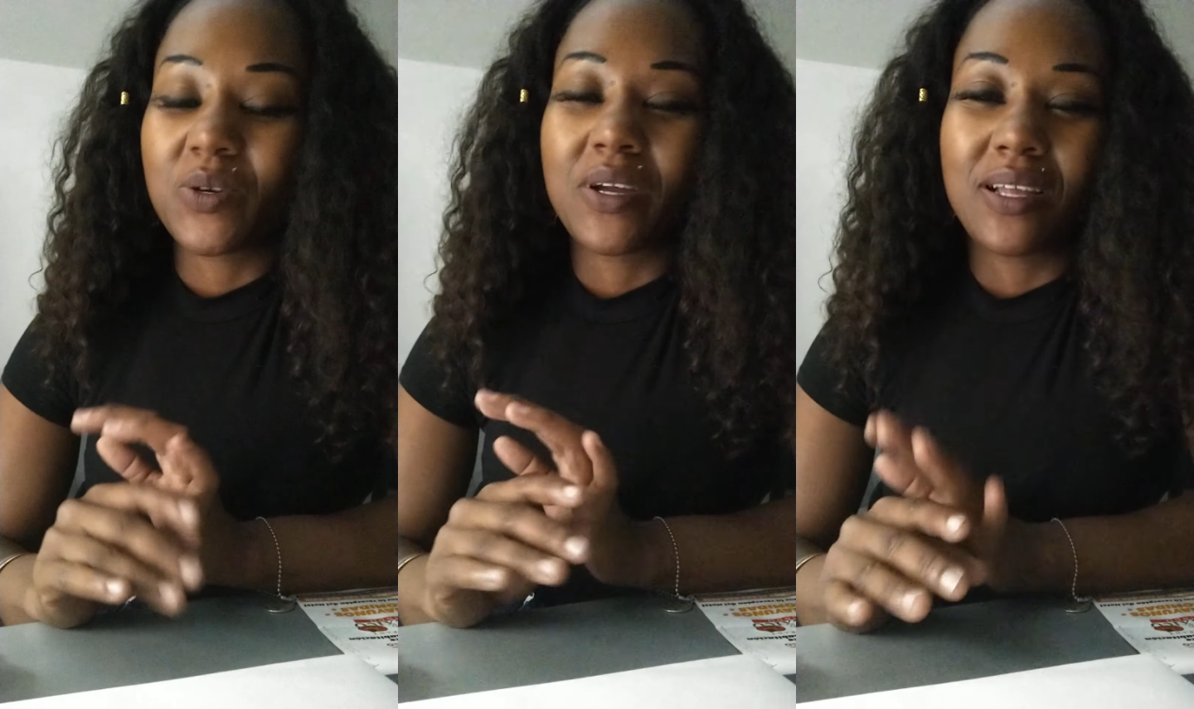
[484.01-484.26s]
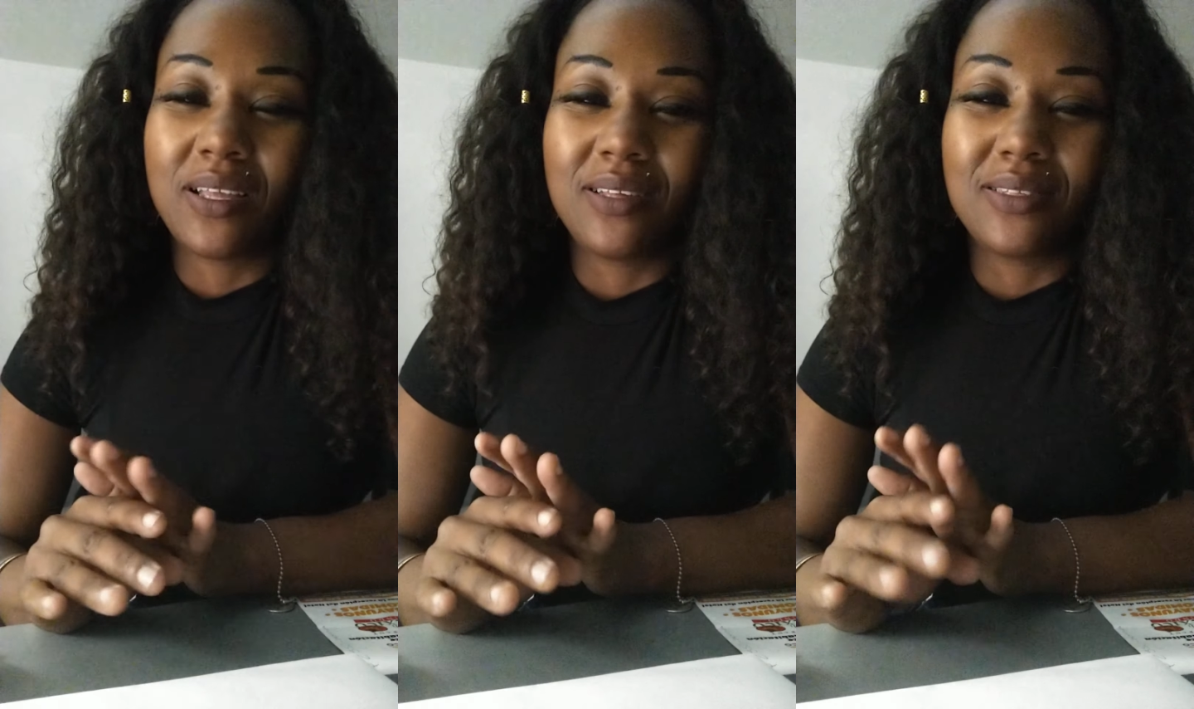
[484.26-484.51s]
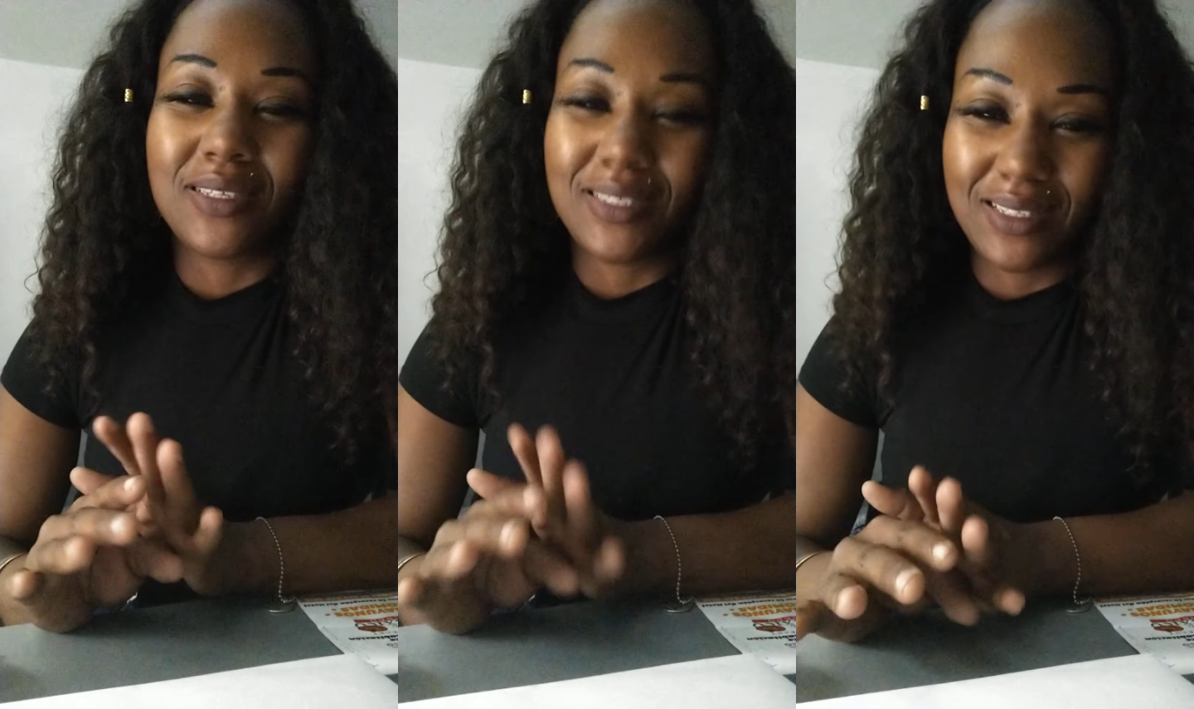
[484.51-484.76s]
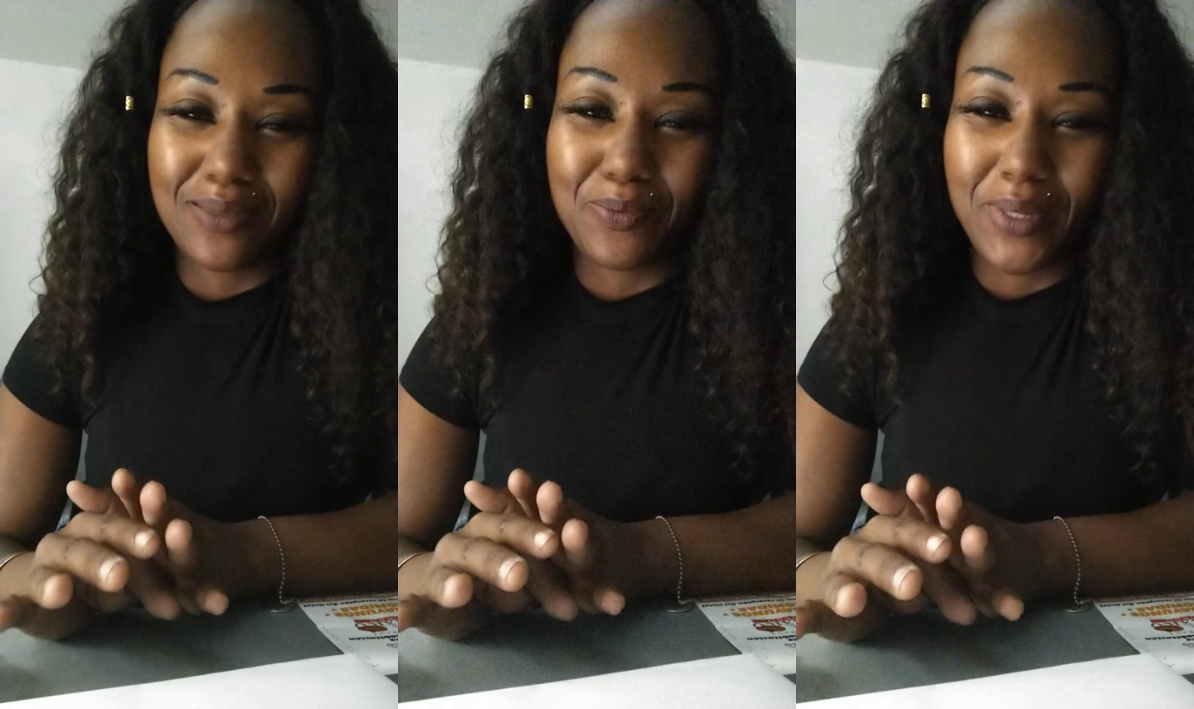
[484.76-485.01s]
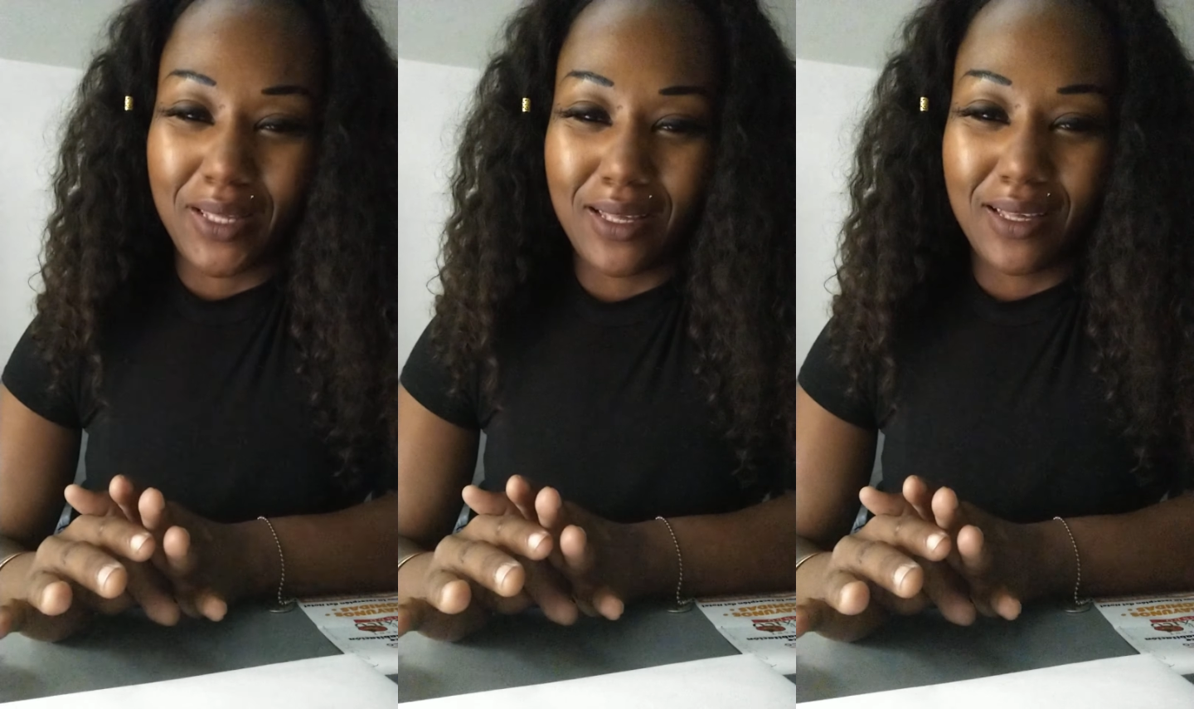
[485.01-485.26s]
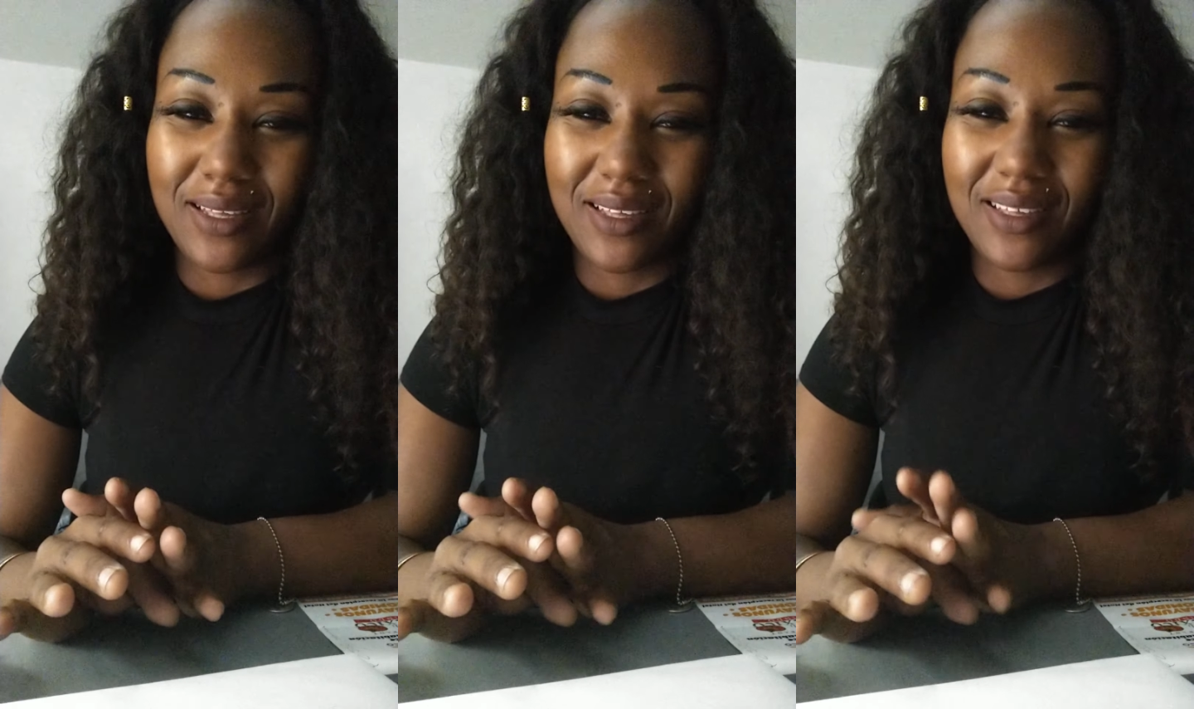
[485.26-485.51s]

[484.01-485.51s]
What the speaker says: trying to speak